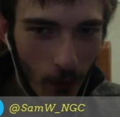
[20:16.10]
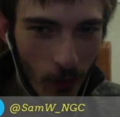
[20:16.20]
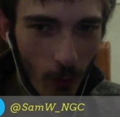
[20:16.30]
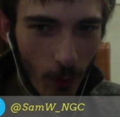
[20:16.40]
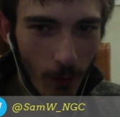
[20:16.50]

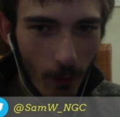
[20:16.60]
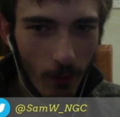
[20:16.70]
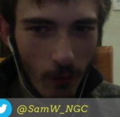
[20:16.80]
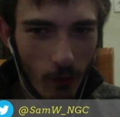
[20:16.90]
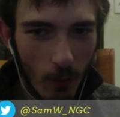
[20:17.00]
so
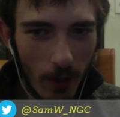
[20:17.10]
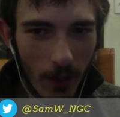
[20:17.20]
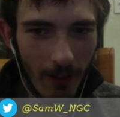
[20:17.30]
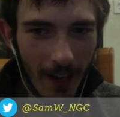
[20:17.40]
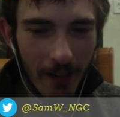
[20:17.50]
what do
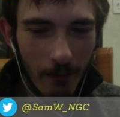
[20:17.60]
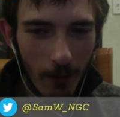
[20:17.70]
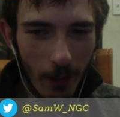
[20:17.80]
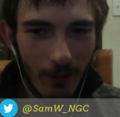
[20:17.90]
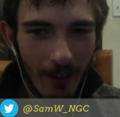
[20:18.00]
you like?
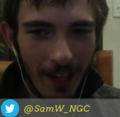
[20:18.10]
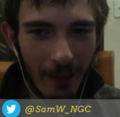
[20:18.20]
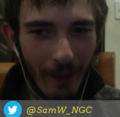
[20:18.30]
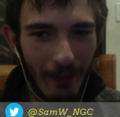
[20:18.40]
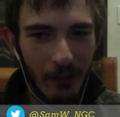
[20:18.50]
What do you like
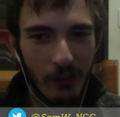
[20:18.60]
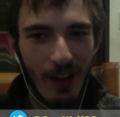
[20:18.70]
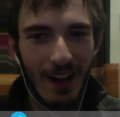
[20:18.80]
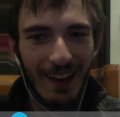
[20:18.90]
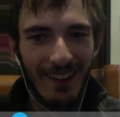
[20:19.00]
about the
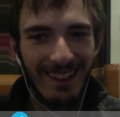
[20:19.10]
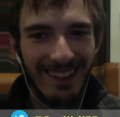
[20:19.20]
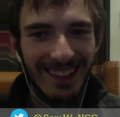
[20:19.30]
show?